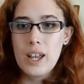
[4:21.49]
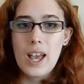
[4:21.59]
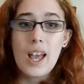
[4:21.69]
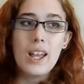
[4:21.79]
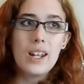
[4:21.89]

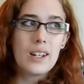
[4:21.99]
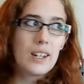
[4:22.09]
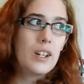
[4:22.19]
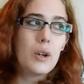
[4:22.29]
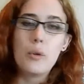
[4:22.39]
And,
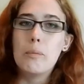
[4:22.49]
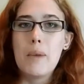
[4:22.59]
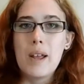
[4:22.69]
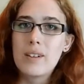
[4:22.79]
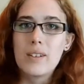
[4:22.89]
you know,
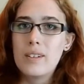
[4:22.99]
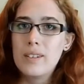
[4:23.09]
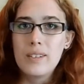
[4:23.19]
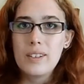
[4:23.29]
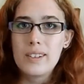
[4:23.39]

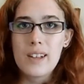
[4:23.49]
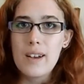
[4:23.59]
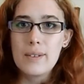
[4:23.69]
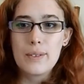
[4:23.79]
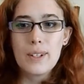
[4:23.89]
medical
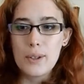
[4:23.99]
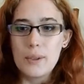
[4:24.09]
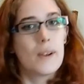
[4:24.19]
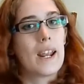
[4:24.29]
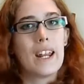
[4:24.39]
stuff, you know,
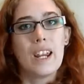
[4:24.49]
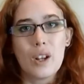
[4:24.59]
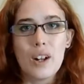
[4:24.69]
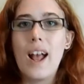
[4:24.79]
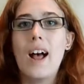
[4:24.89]
you're getting
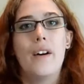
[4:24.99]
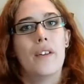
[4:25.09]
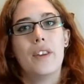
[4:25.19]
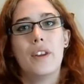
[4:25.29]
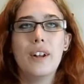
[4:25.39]
good
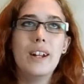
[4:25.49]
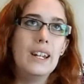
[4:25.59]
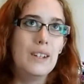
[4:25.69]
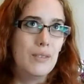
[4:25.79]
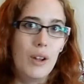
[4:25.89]
health, you're gonna
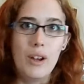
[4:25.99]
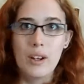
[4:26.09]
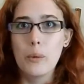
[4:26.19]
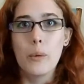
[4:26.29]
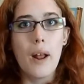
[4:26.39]
live
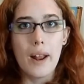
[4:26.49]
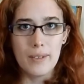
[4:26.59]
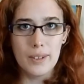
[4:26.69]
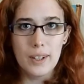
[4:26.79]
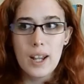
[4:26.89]
longer,
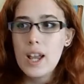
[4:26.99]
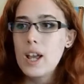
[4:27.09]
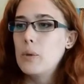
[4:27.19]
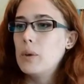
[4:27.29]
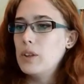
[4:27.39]
whatever.
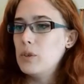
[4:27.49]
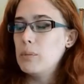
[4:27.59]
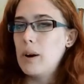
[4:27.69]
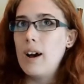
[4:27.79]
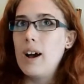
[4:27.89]
When you
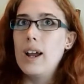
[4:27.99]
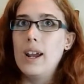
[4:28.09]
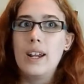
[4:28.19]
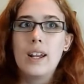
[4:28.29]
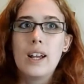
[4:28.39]

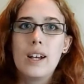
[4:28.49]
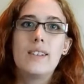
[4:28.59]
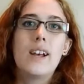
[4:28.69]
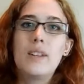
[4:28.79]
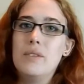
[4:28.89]
buy a
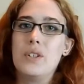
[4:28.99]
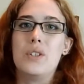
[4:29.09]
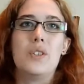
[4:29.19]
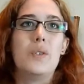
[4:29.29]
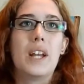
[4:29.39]

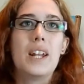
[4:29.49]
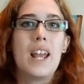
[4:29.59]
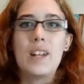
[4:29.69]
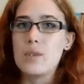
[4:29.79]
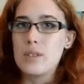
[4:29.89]
television, you get
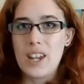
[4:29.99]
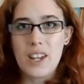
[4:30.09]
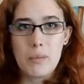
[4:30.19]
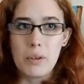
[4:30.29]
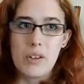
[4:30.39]

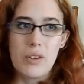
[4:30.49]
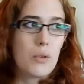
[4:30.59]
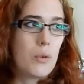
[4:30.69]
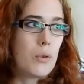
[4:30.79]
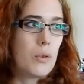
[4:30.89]
entertainment,
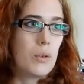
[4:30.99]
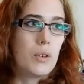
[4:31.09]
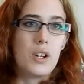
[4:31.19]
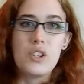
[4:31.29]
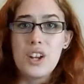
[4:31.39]
or
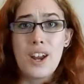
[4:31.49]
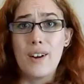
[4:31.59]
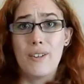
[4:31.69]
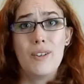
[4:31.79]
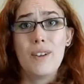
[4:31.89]
a
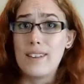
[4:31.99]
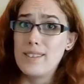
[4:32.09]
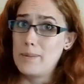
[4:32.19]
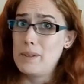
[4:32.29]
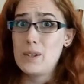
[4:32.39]
chair, you get
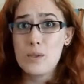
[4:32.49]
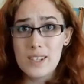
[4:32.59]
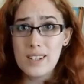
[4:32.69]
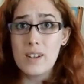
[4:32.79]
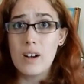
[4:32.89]
something to
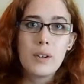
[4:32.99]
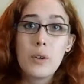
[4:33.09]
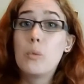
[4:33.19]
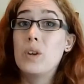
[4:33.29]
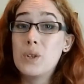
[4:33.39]
sit on.
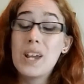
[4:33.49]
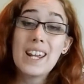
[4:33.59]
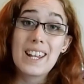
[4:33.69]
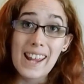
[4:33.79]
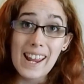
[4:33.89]
When you
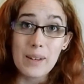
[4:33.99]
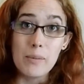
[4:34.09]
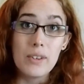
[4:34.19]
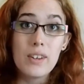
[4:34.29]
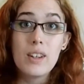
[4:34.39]
get
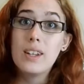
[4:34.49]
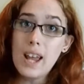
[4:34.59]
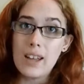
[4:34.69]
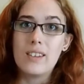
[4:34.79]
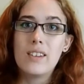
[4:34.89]
games,
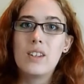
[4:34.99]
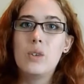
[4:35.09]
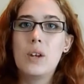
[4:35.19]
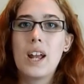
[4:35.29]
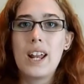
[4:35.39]
yes,
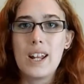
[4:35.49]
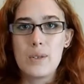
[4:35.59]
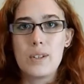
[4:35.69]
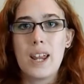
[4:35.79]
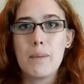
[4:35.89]
you get
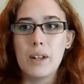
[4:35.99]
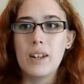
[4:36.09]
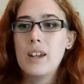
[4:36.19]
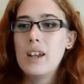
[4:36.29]
entertainment.